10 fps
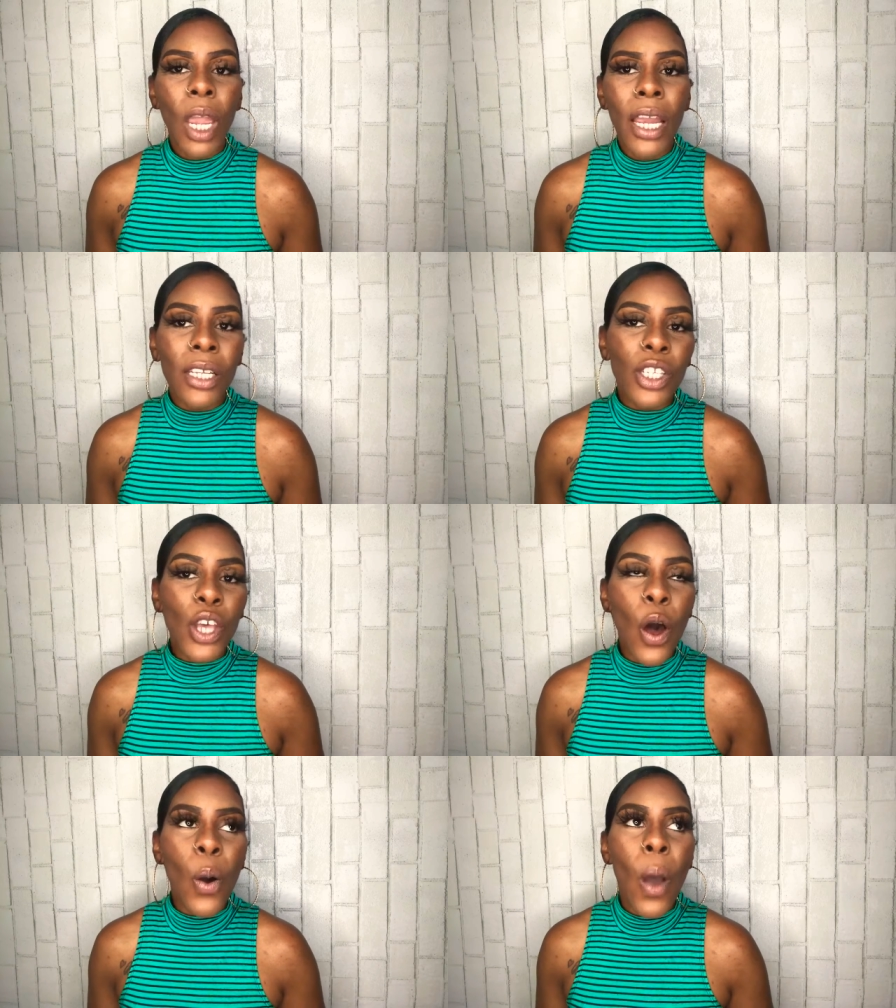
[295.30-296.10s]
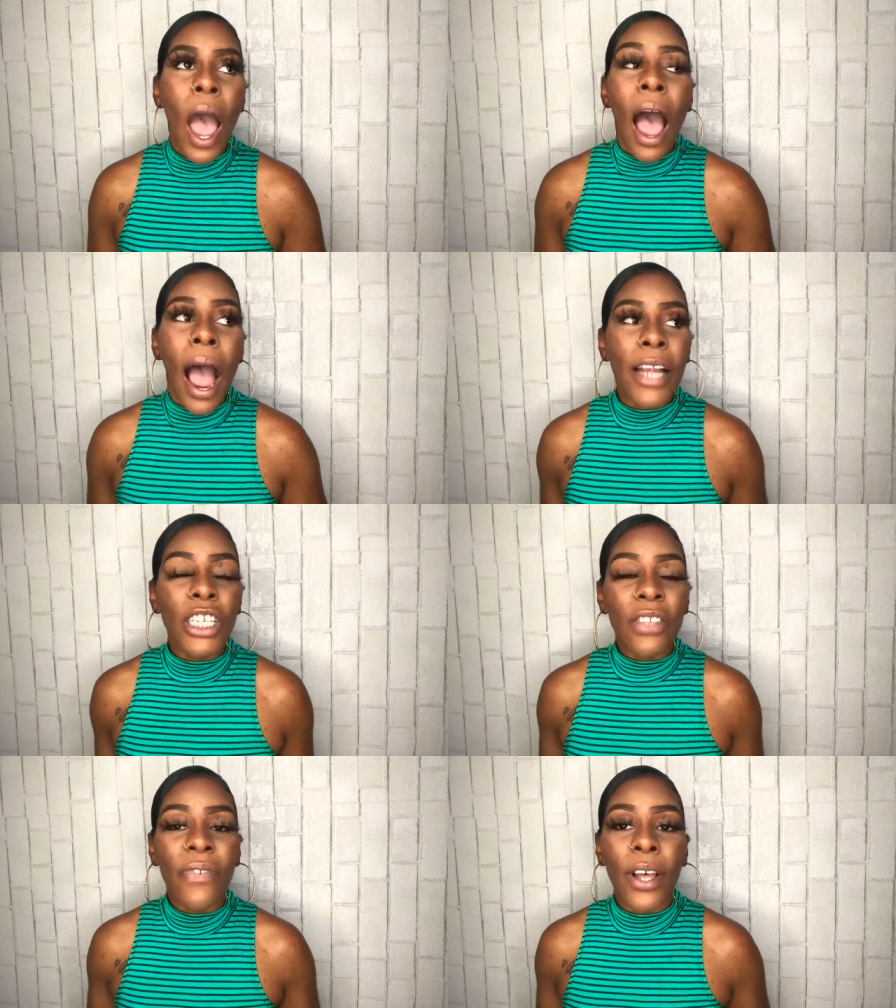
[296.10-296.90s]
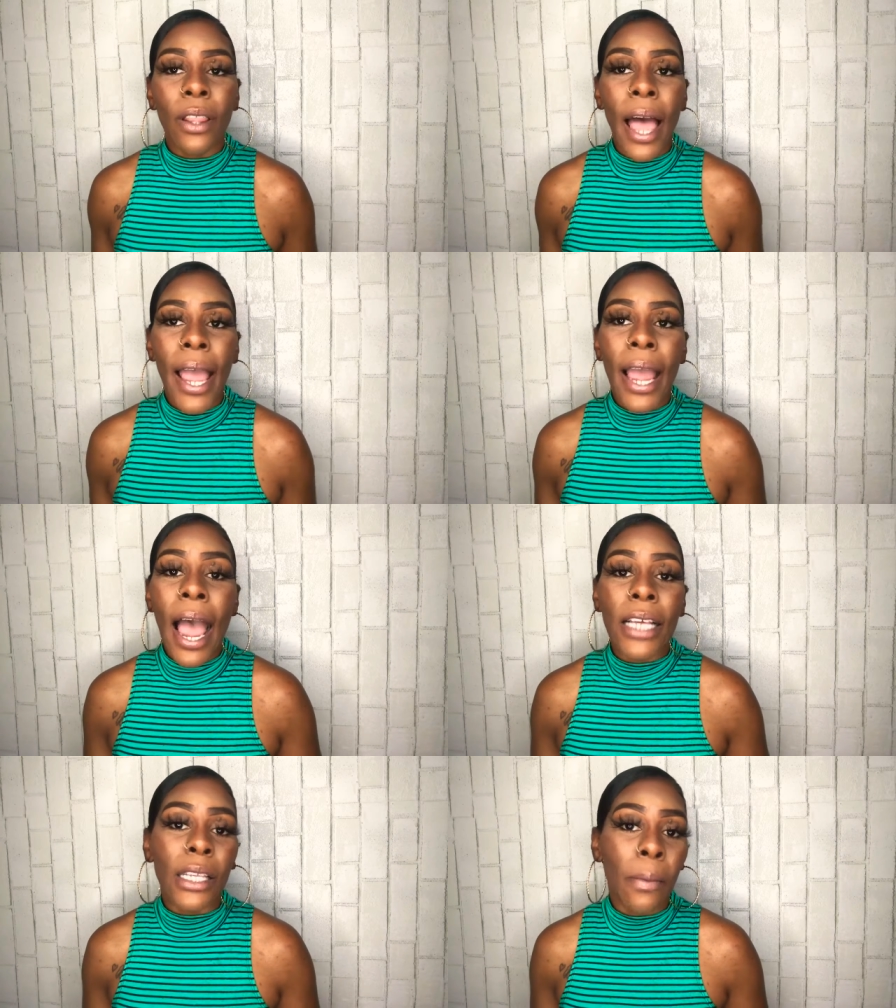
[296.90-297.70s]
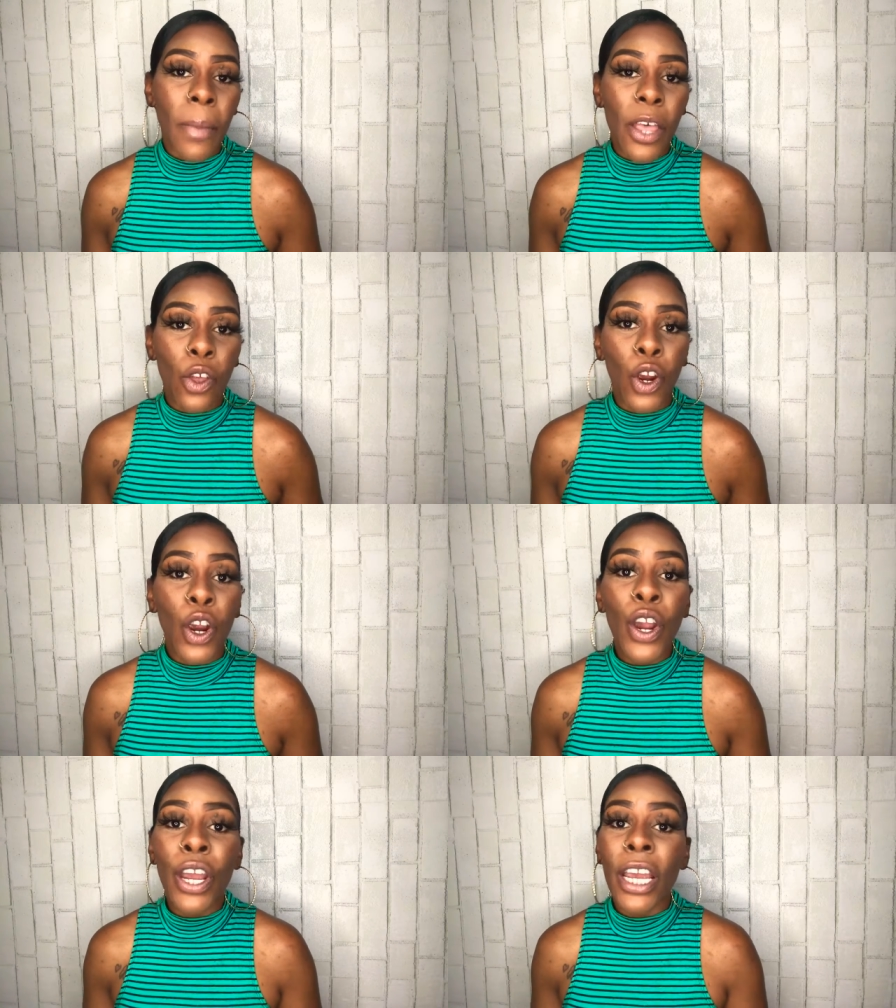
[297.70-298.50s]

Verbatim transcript: and so i just feel like as a mother